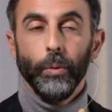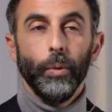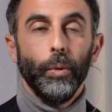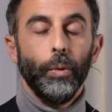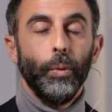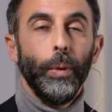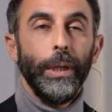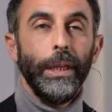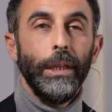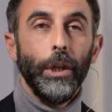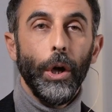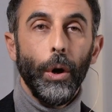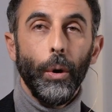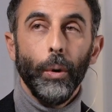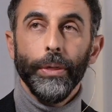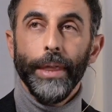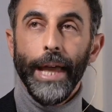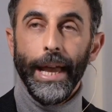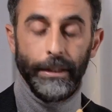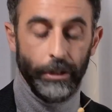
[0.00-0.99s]
we
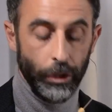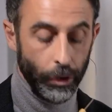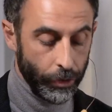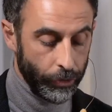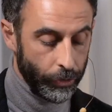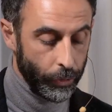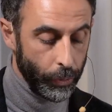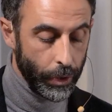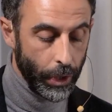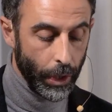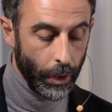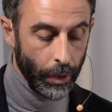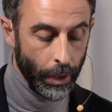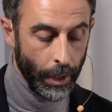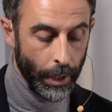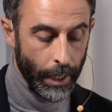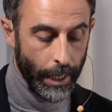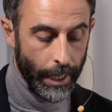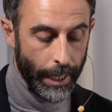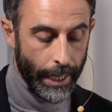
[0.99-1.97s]
know that your studio
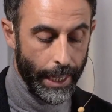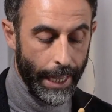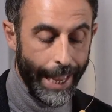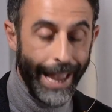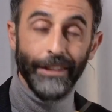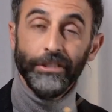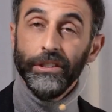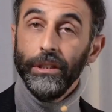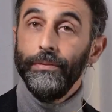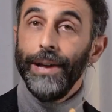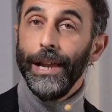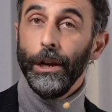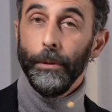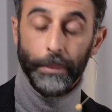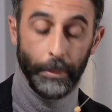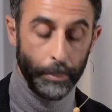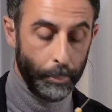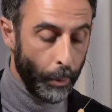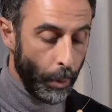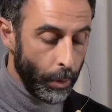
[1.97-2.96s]
has
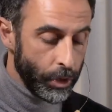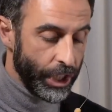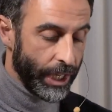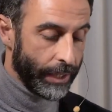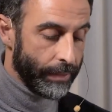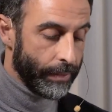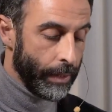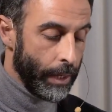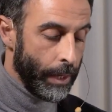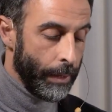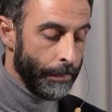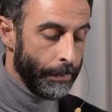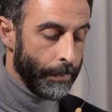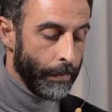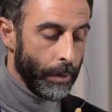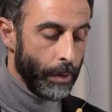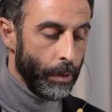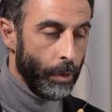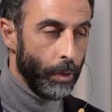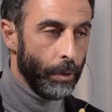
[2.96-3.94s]
developed projects
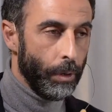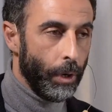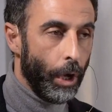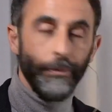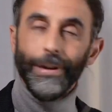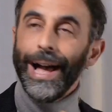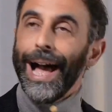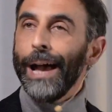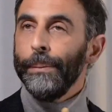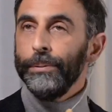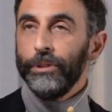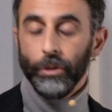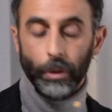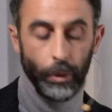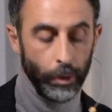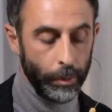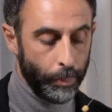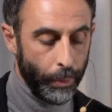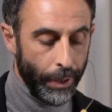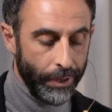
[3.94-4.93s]
of
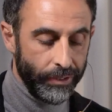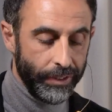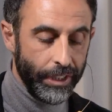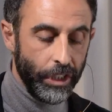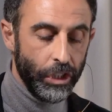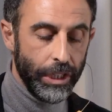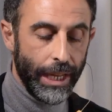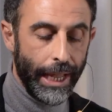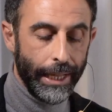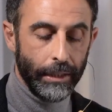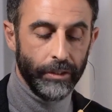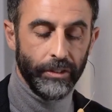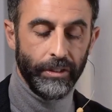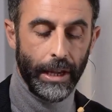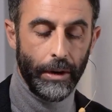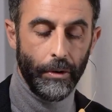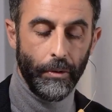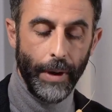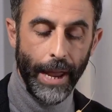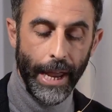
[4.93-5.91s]
absolute prestige like
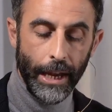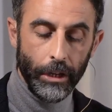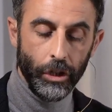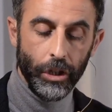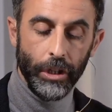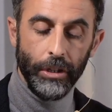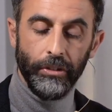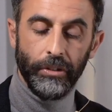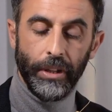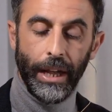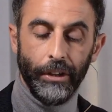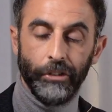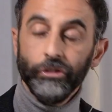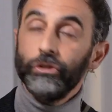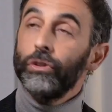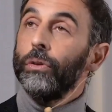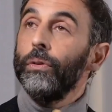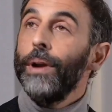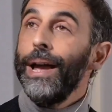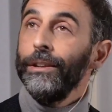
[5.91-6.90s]
St. Regis,
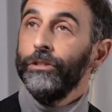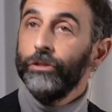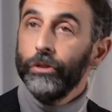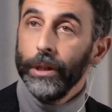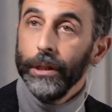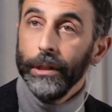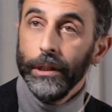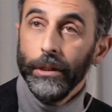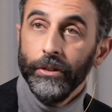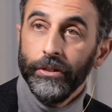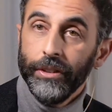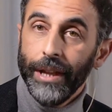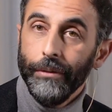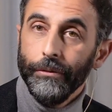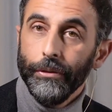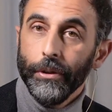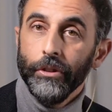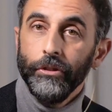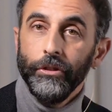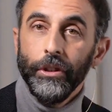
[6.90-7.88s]
Astro Restaurant in
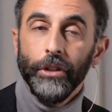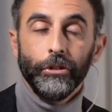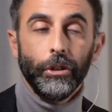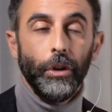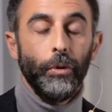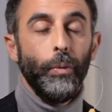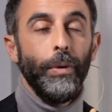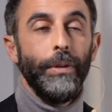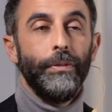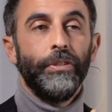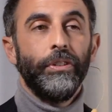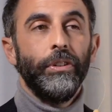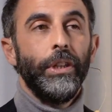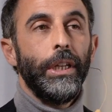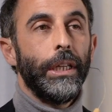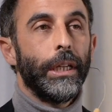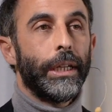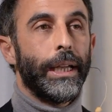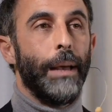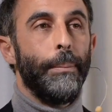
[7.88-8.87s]
San Francisco. We've
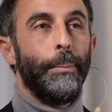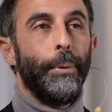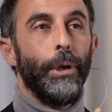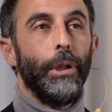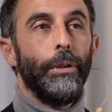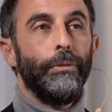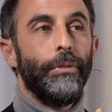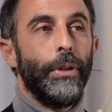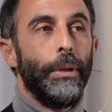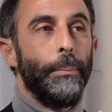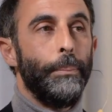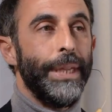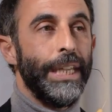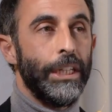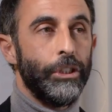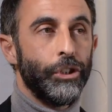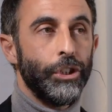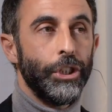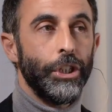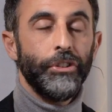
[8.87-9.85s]
seen a couple of the
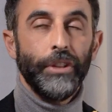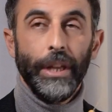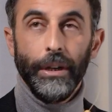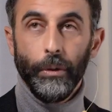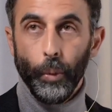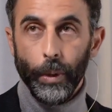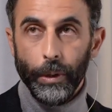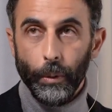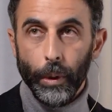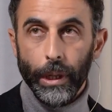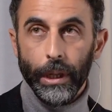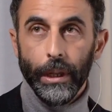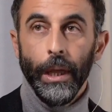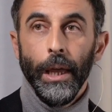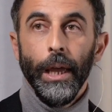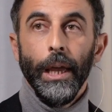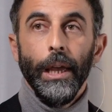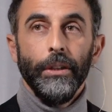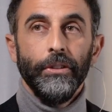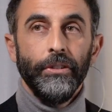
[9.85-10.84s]
pictures and we will
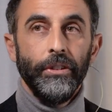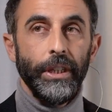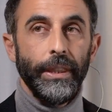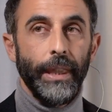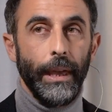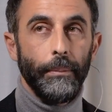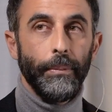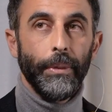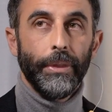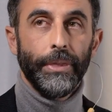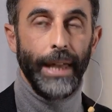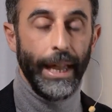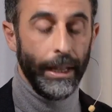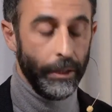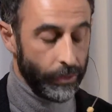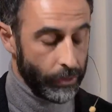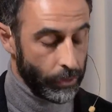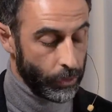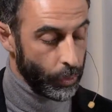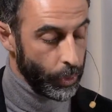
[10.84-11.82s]
see them
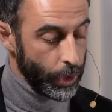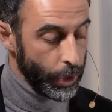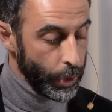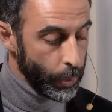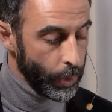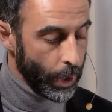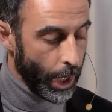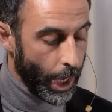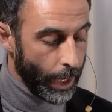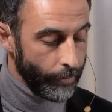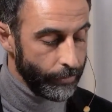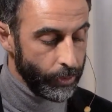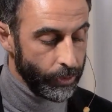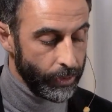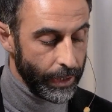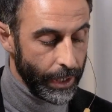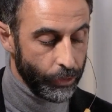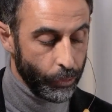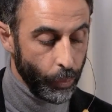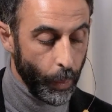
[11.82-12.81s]
thanks to you
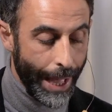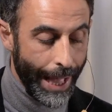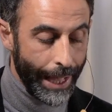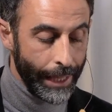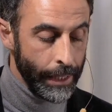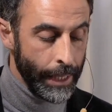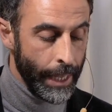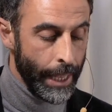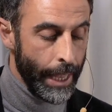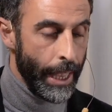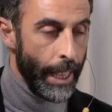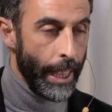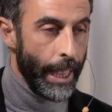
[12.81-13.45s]
obviously as well,